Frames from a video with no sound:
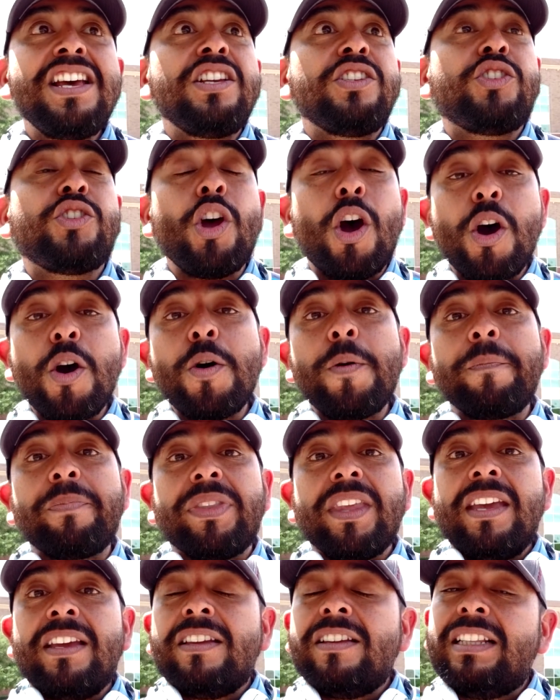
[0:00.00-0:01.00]
So
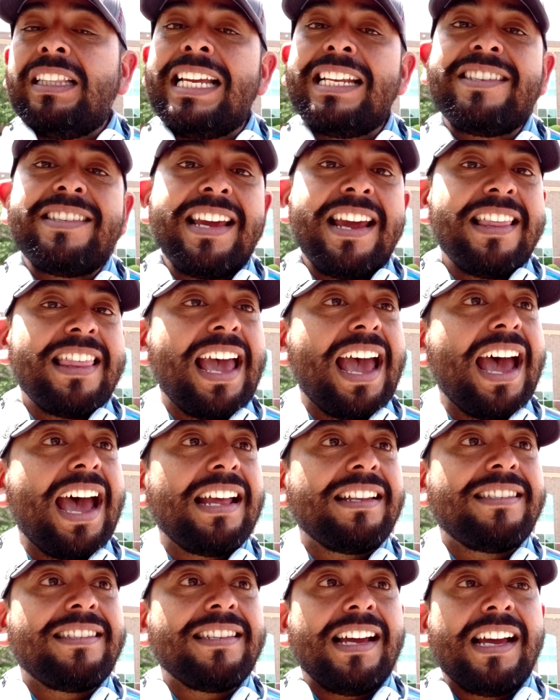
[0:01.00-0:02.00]
let's say
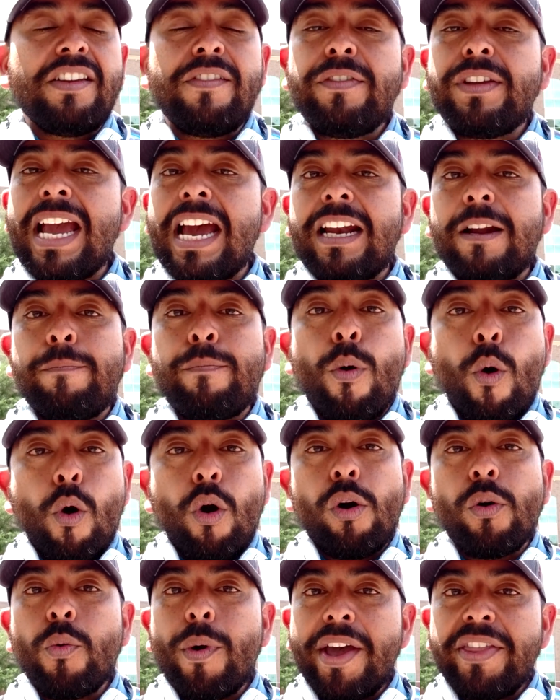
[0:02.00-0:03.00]
that you've got a
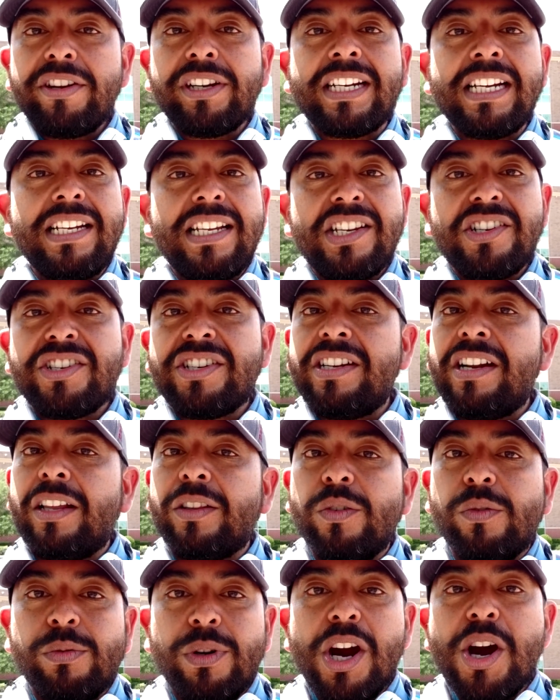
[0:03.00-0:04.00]
poor weather condition on
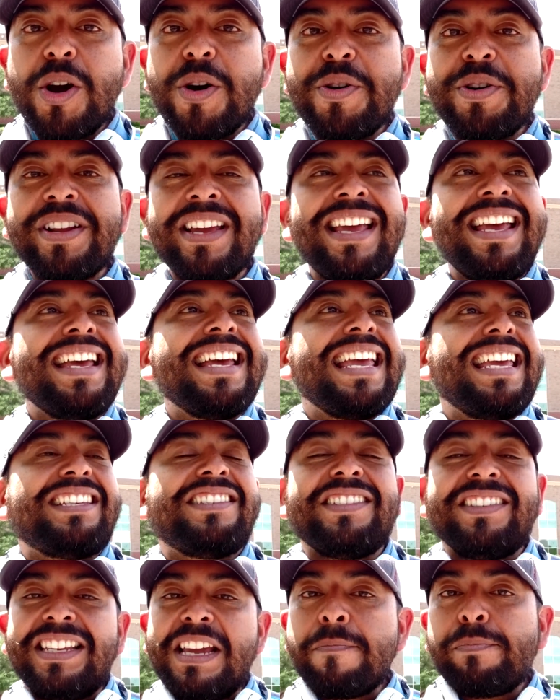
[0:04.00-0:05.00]
the road, it's
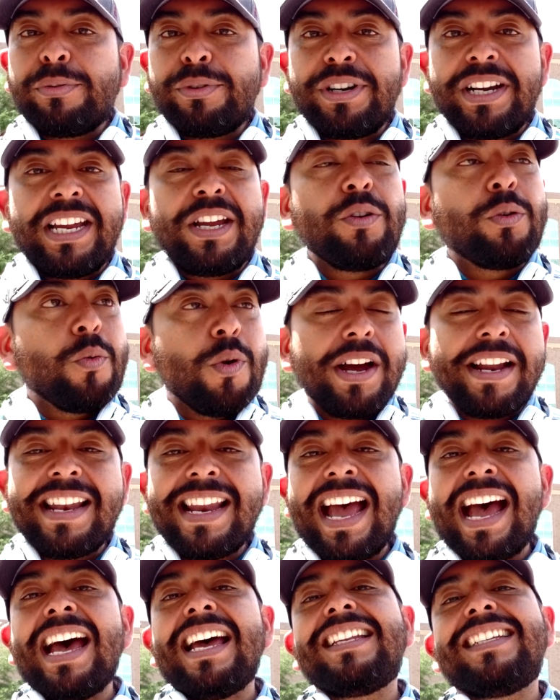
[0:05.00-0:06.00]
slippery or
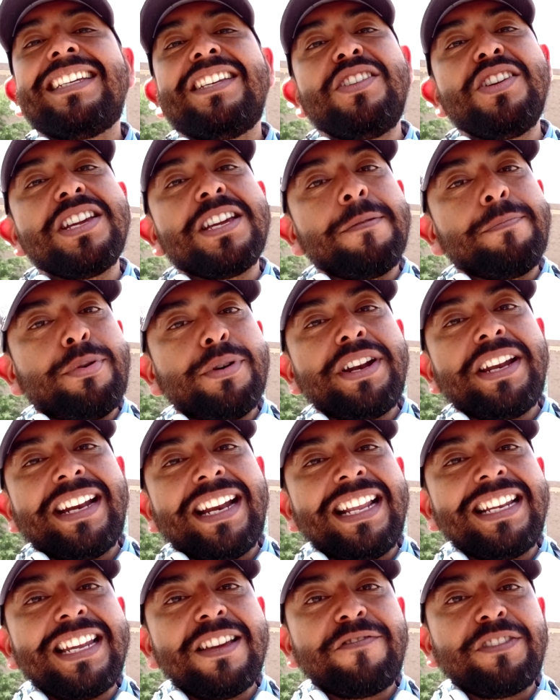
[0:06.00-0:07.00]
whatnot, you can put in
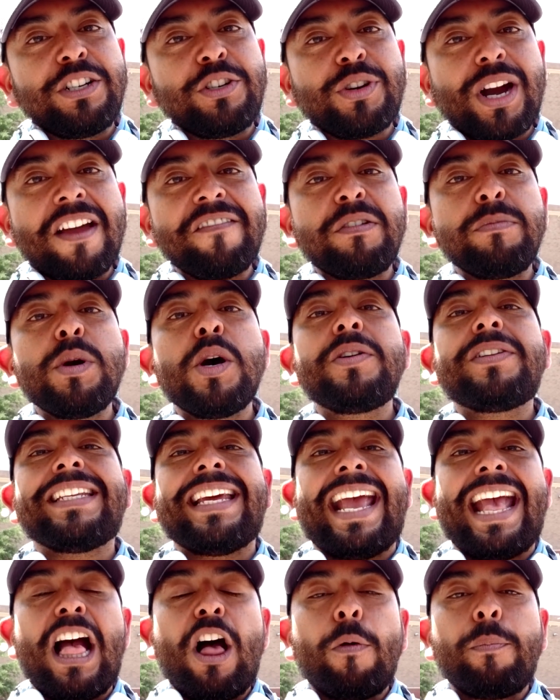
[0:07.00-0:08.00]
a different driving mode to
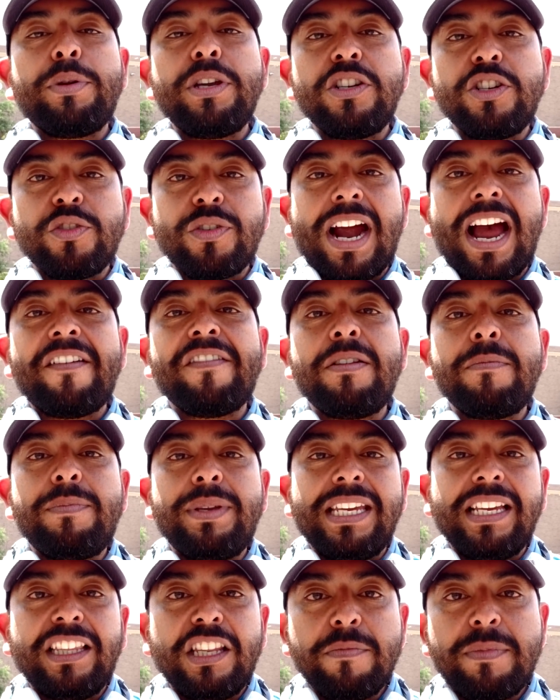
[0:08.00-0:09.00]
help you drive and
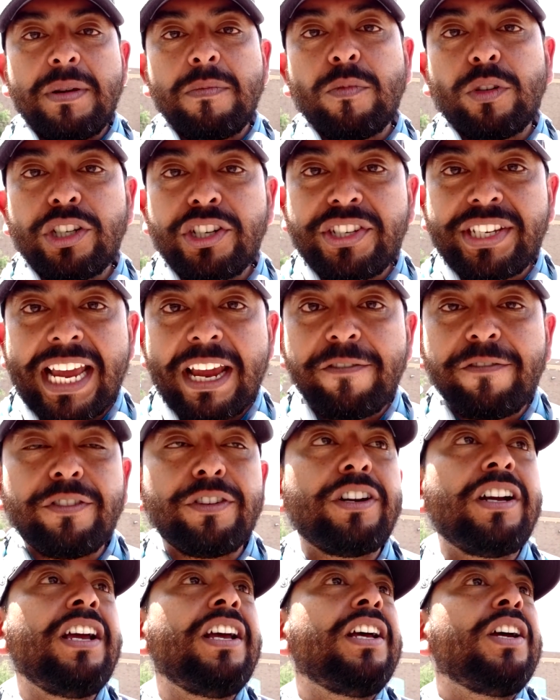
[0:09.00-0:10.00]
be a little bit more
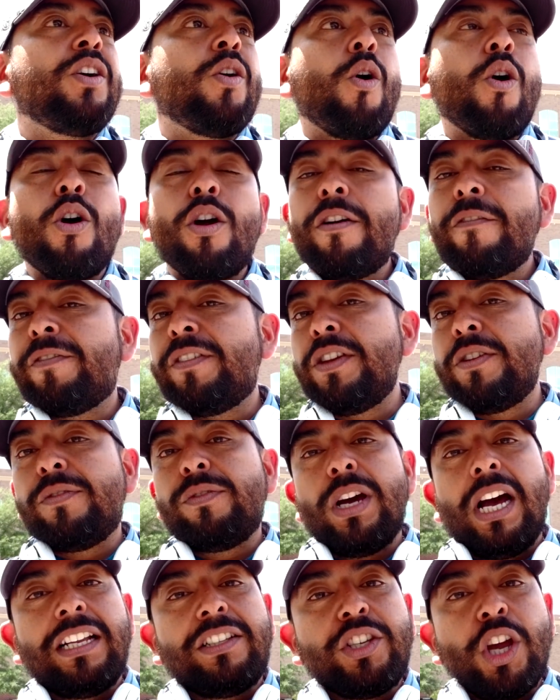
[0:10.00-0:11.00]
safer. Or if
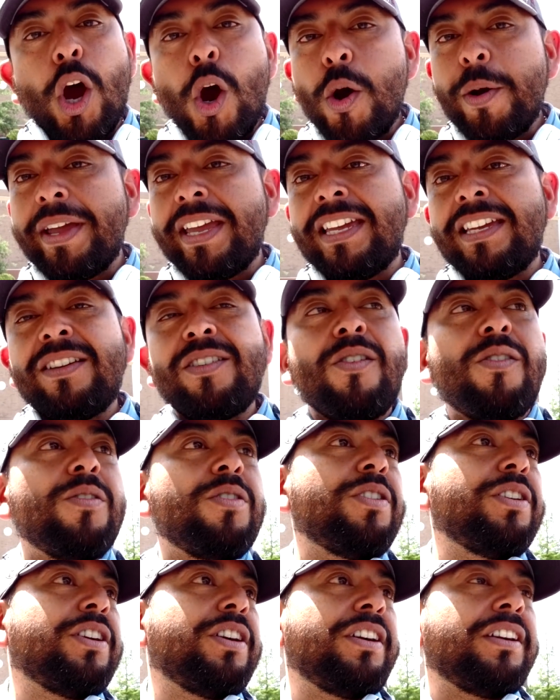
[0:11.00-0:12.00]
you're towing
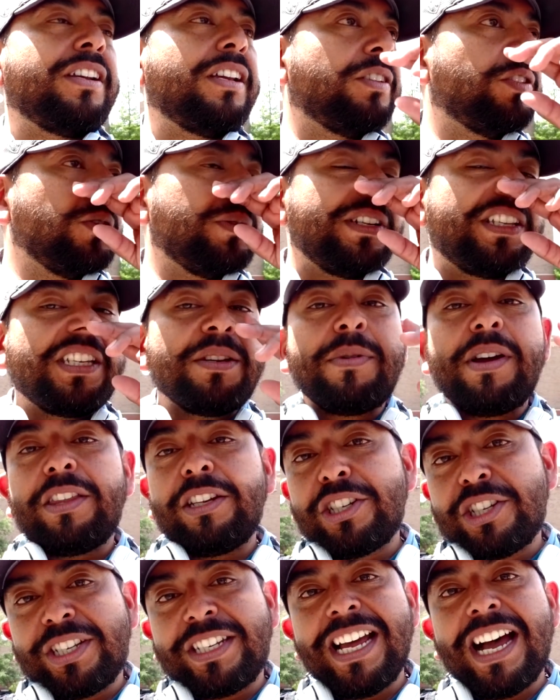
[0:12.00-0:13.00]
or doing some other
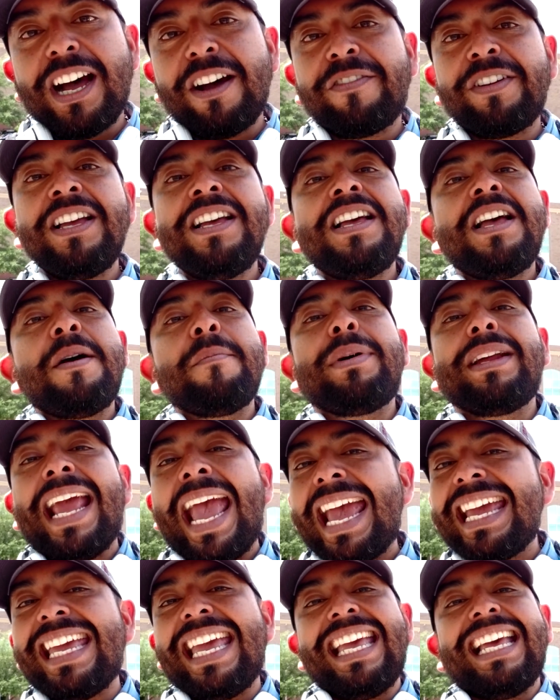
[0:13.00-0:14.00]
stuff, but
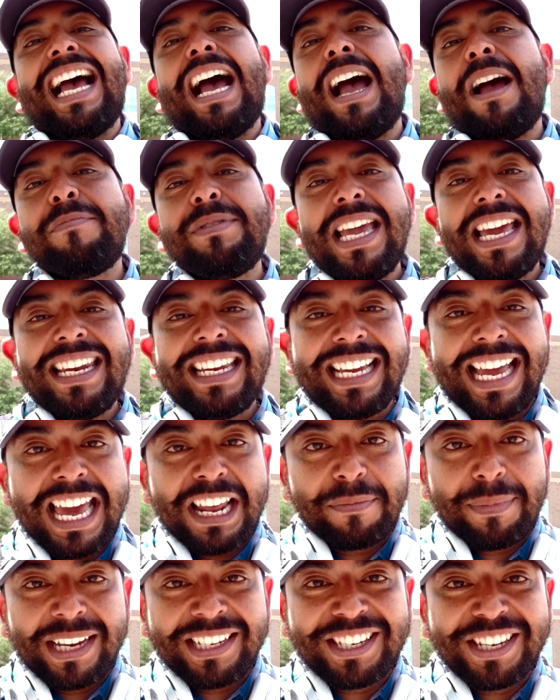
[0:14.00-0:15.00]
hey, I'm getting ahead
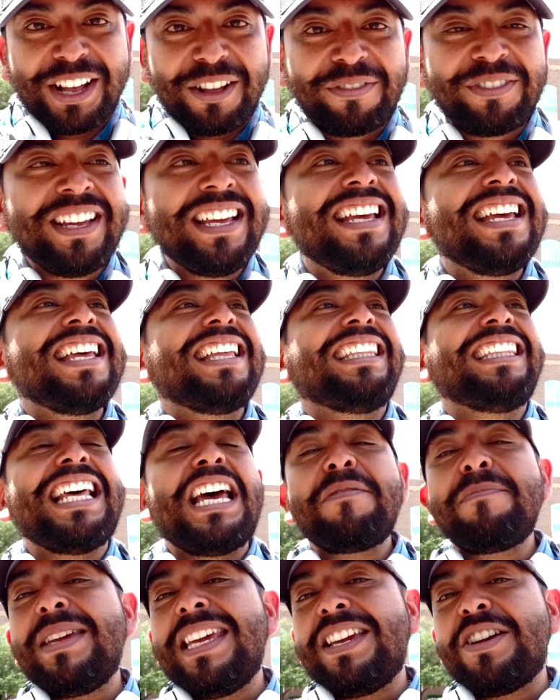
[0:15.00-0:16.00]
of myself.
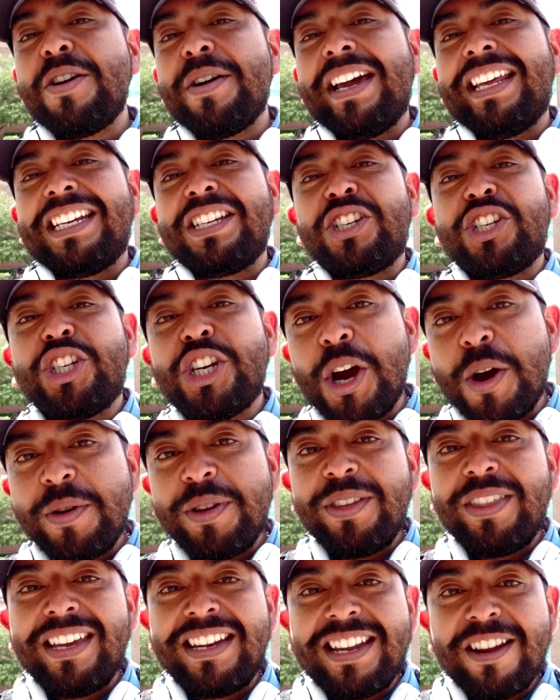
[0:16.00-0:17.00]
Let me go ahead and show
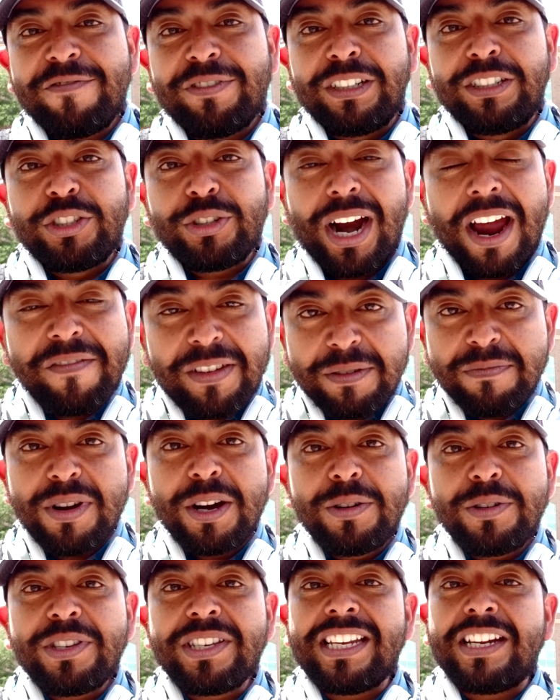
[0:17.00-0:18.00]
you the different driving
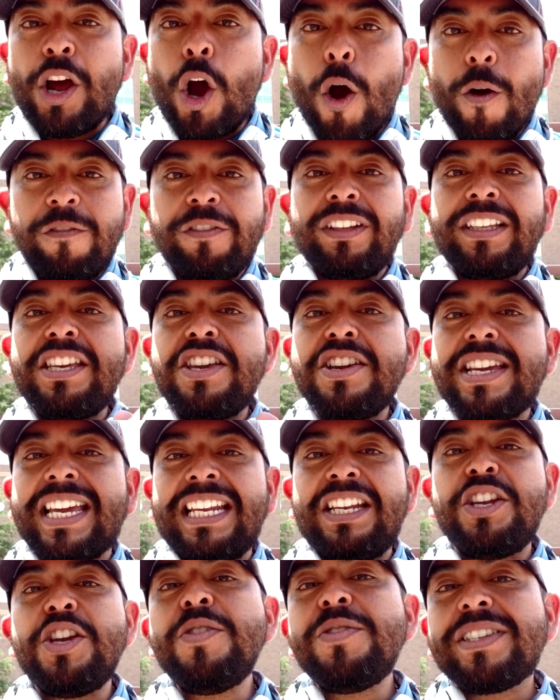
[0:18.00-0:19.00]
modes, and hopefully you
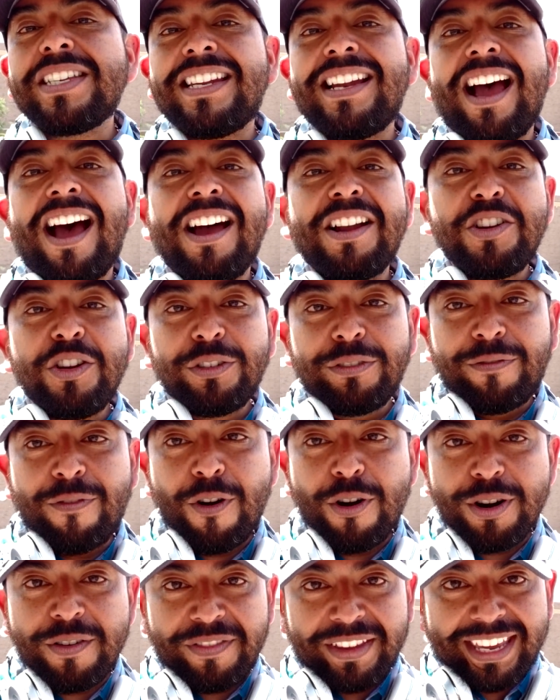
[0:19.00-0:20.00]
can use it on your
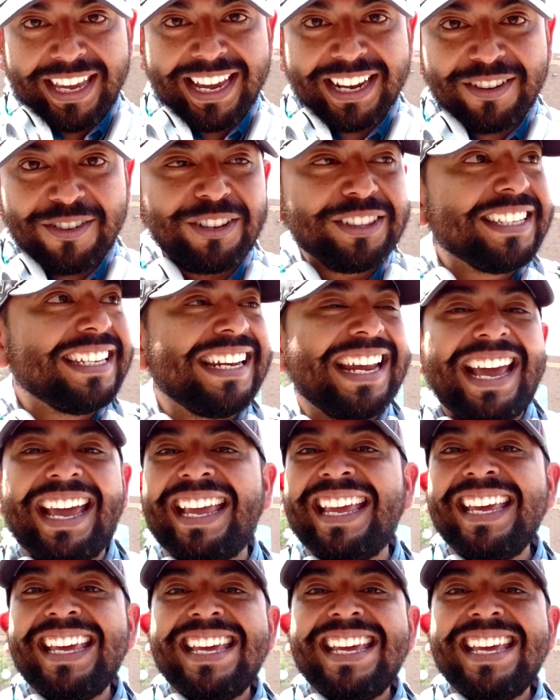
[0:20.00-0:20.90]
Ford vehicle today.